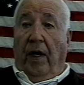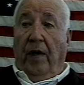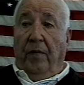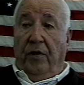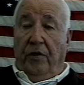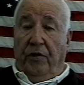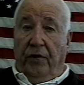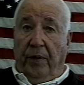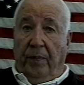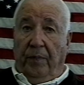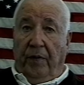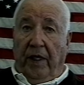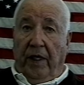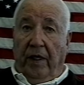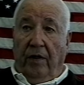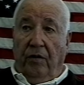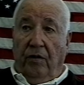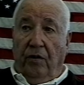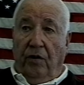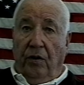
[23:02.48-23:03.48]
I was shipped
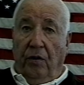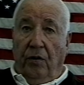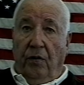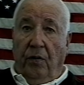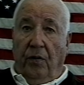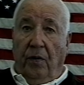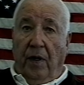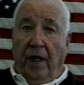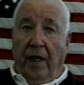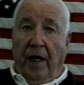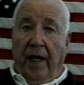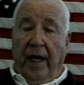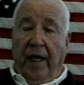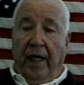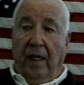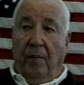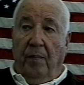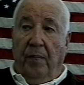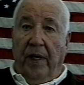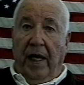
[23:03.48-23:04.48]
out to uh,
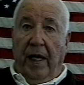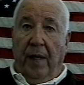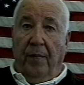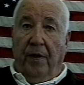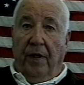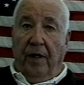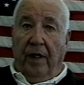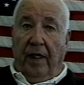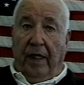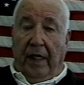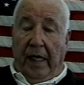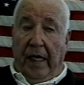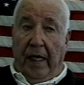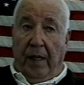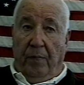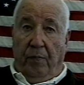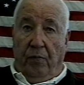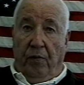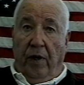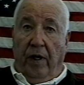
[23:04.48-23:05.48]
Alabama,
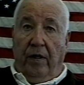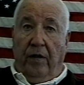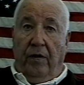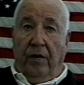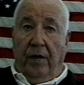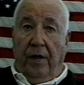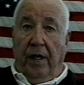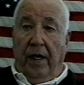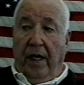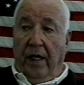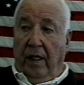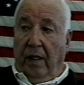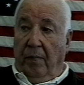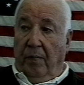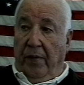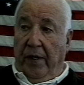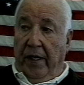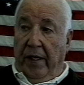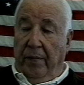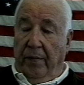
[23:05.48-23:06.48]
Camp Rucker,
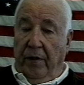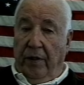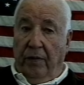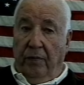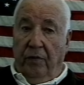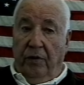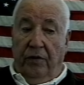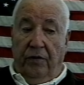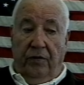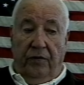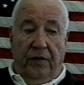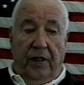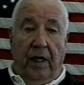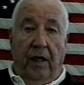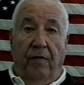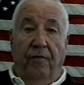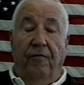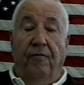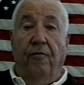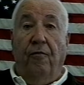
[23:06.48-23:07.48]
Alabama, which is
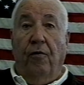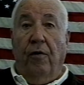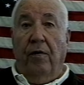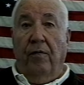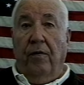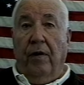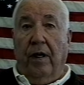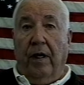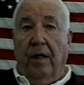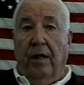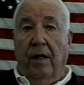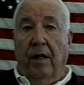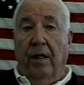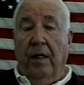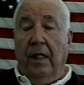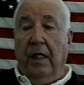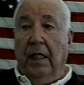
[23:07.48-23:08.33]
now Fort Rucker.